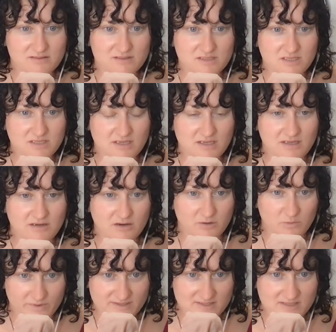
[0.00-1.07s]
to heed our
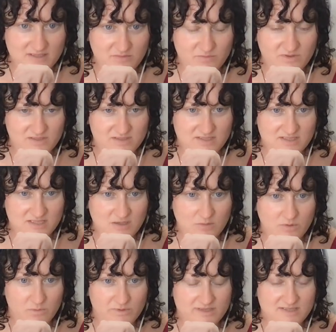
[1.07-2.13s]
wisdom and to see
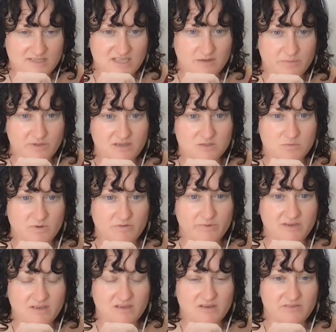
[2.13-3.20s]
what we see, because we've
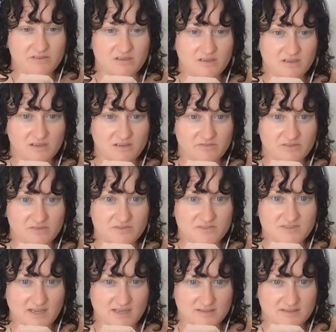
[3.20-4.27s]
been given a gift of
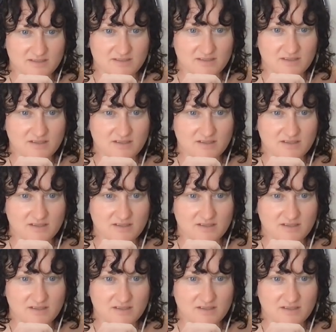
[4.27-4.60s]
sight